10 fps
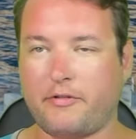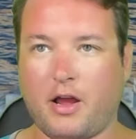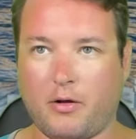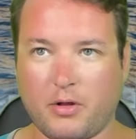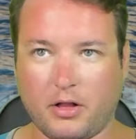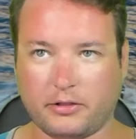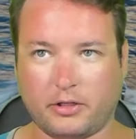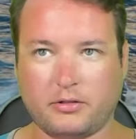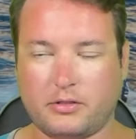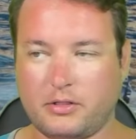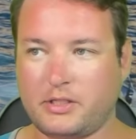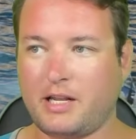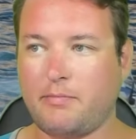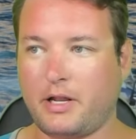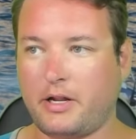Now, little
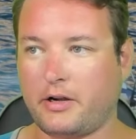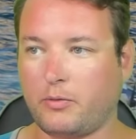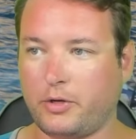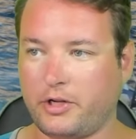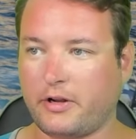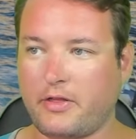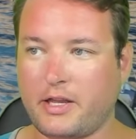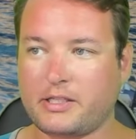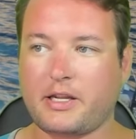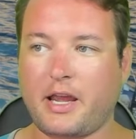tidbit here, when you're in this